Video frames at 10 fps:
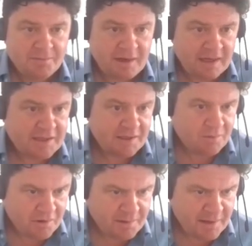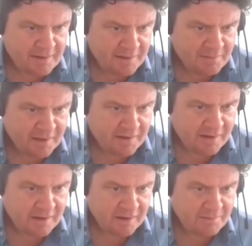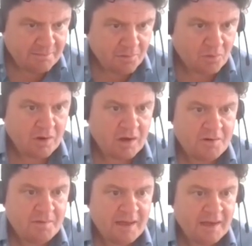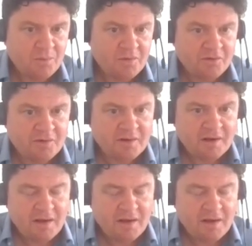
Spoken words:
But actually what the pandemic brought home here was that